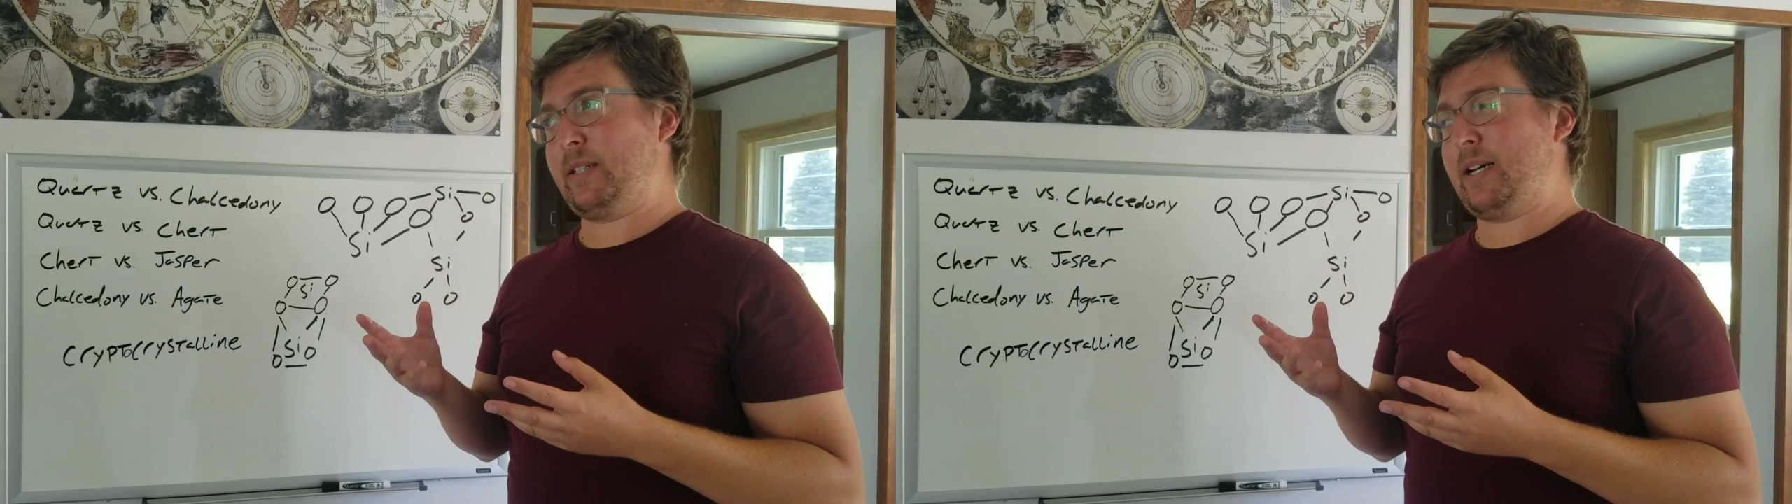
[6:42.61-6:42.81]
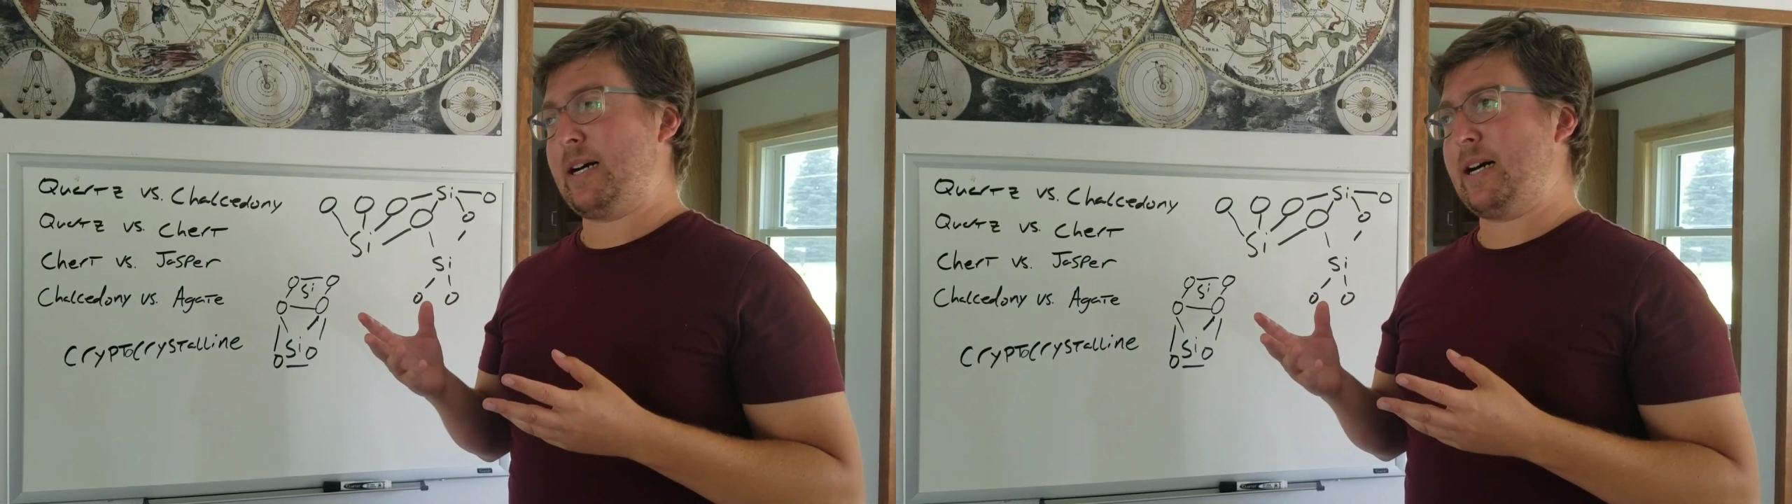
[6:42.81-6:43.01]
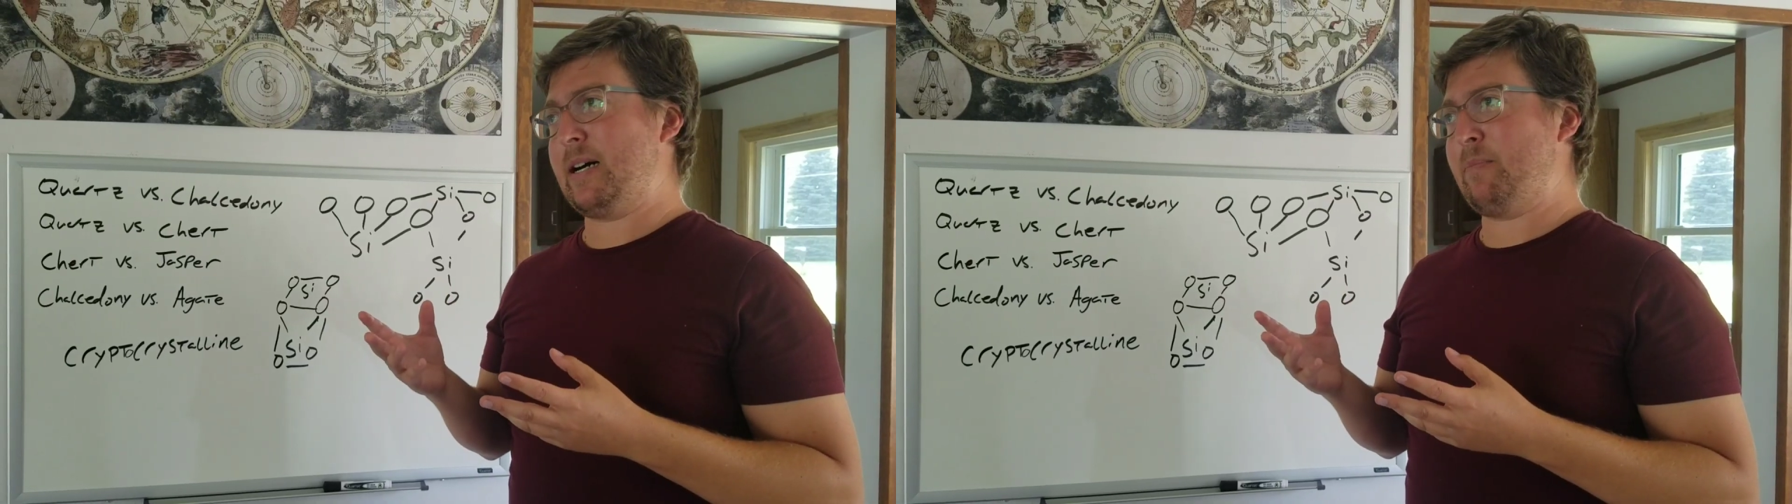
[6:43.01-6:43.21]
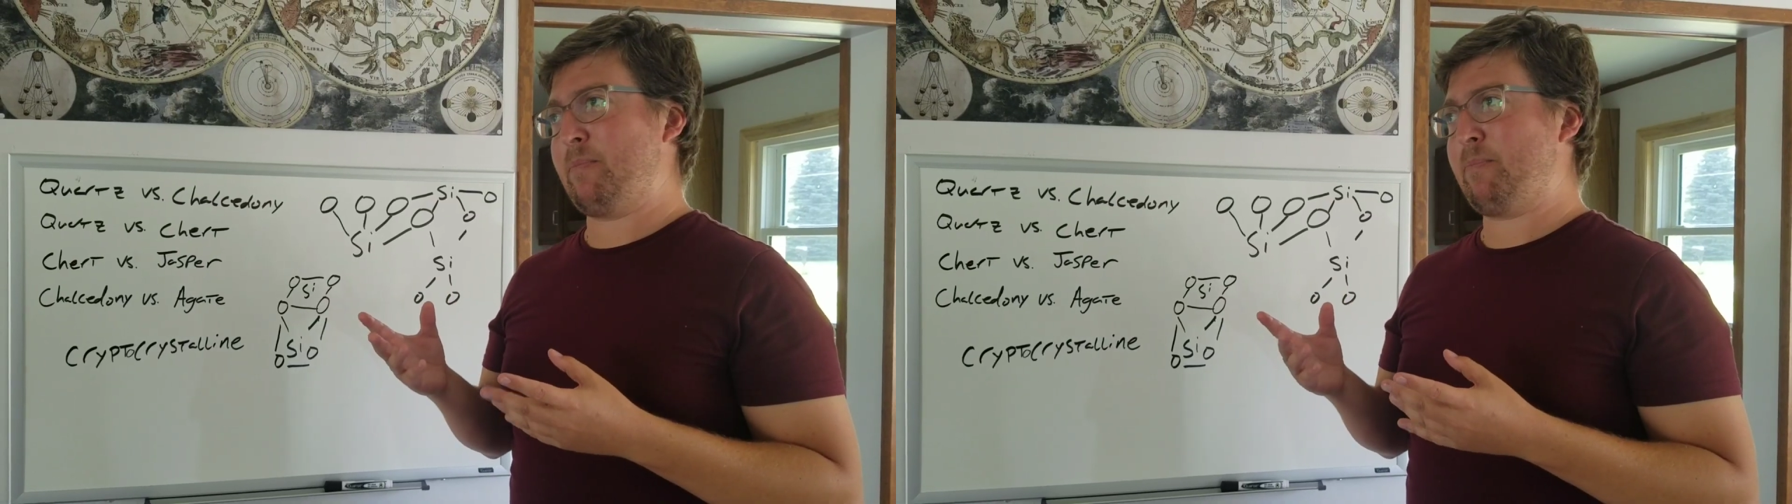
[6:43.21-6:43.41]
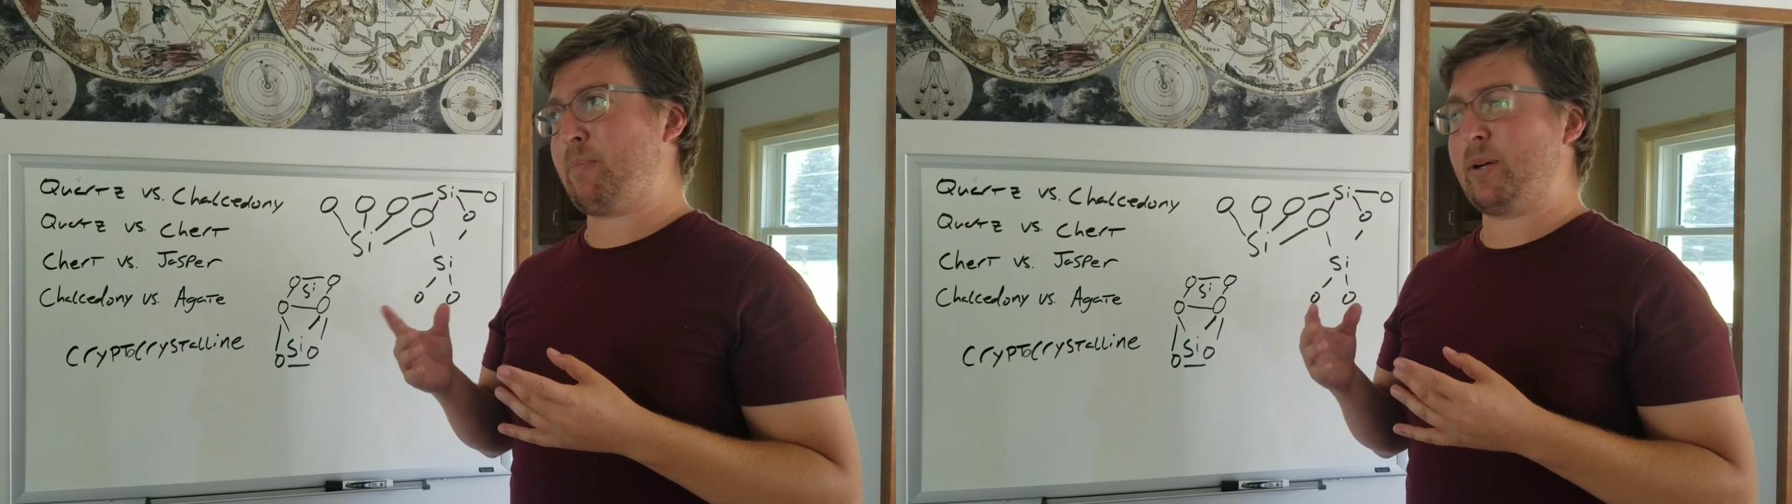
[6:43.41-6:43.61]
um,
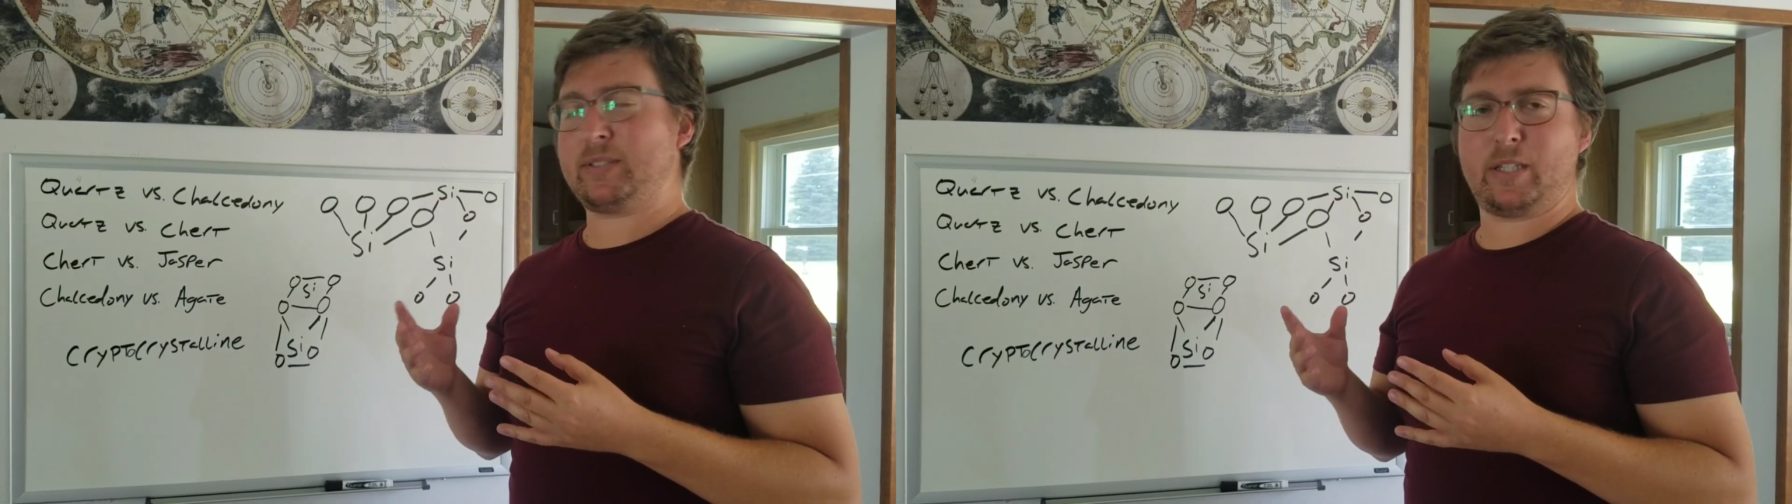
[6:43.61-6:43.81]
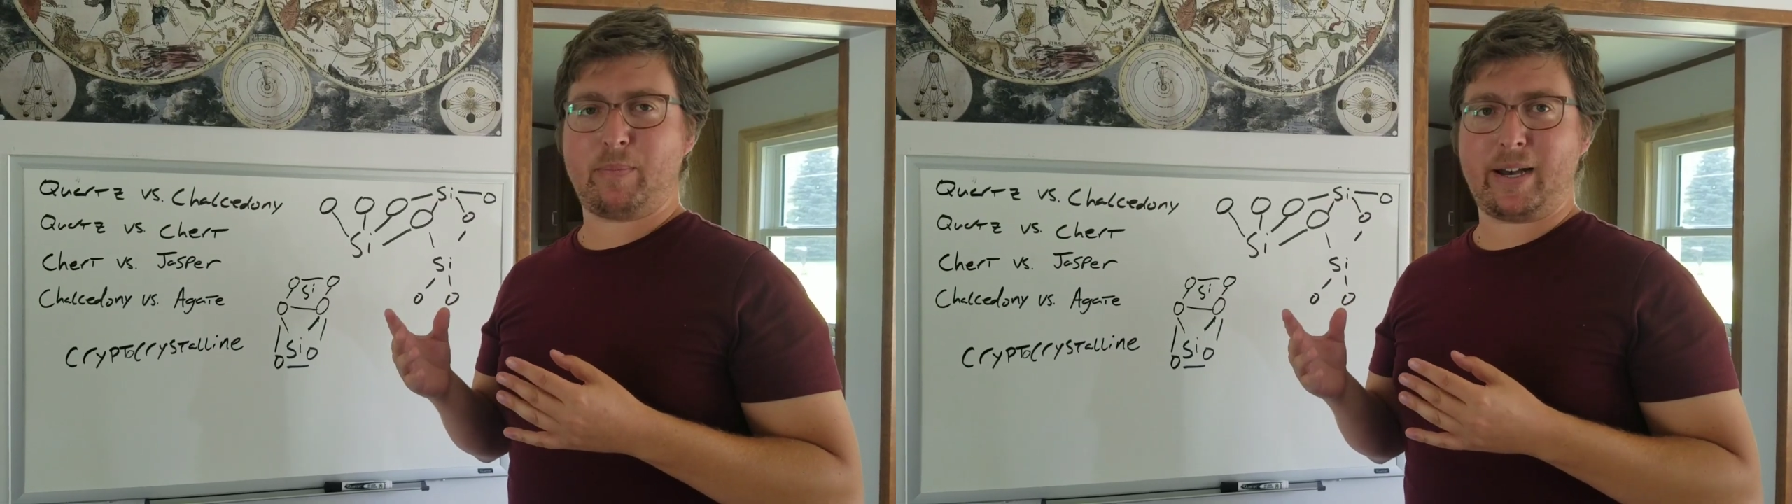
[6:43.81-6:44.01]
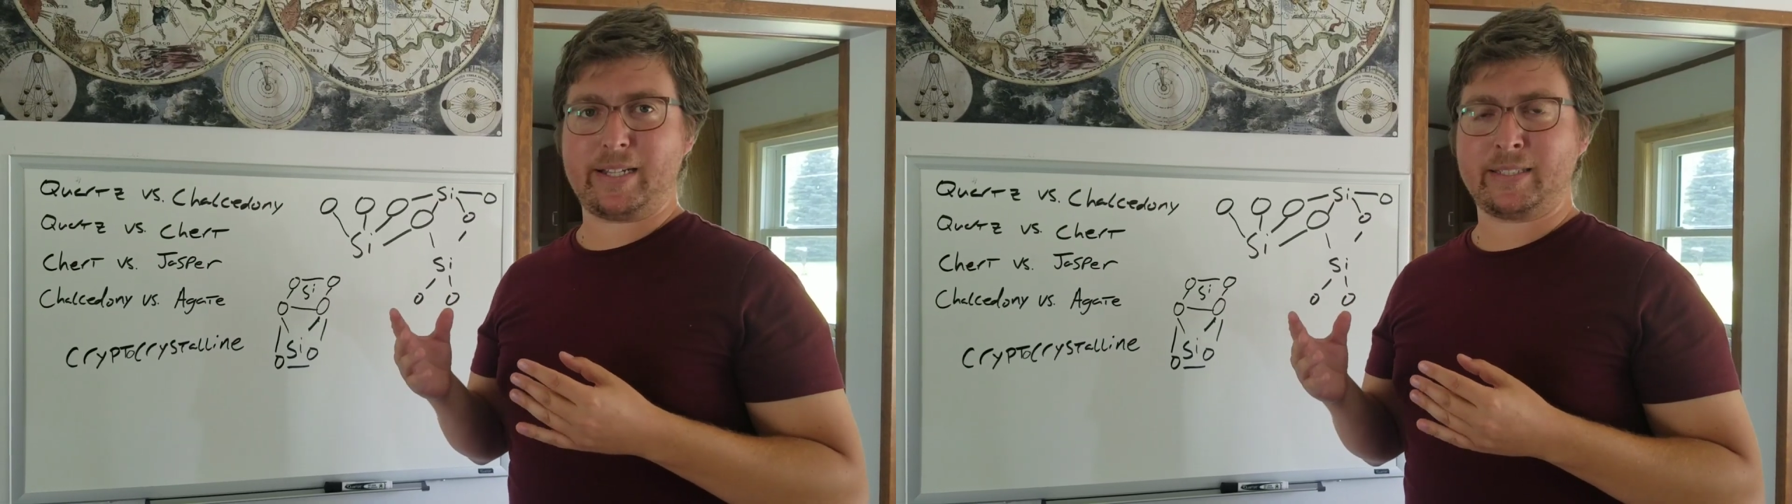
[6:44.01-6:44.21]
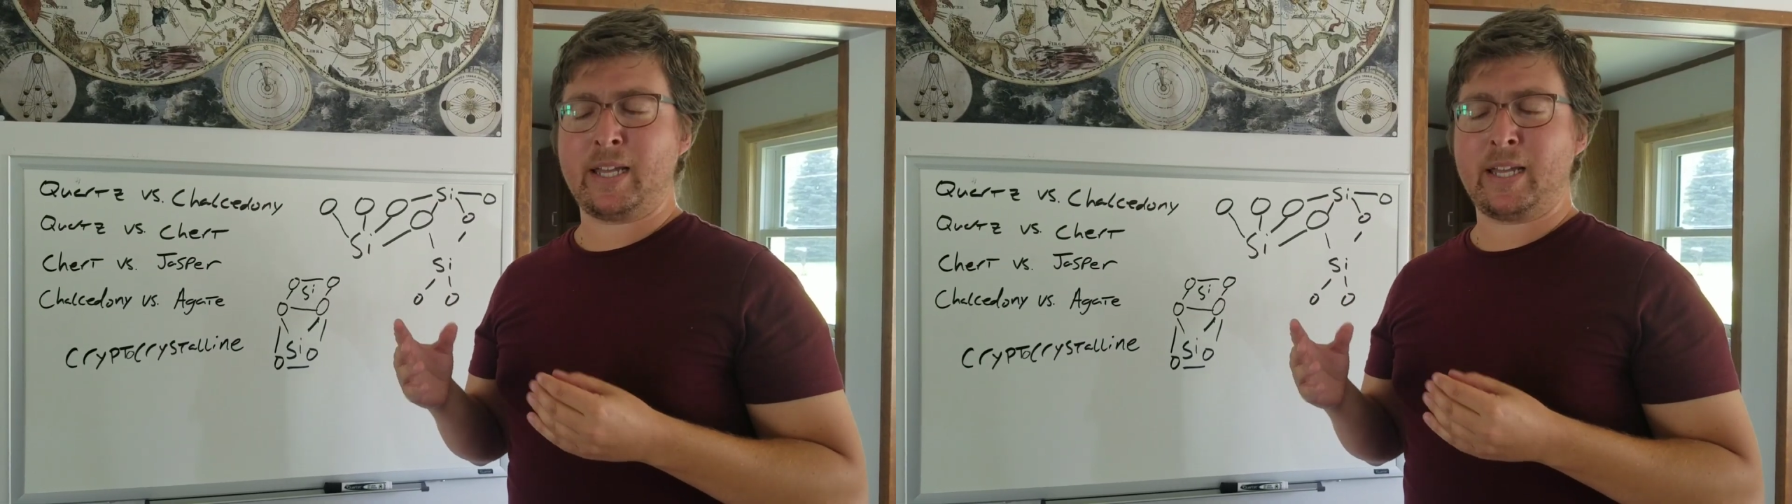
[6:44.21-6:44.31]
parts of the bodies,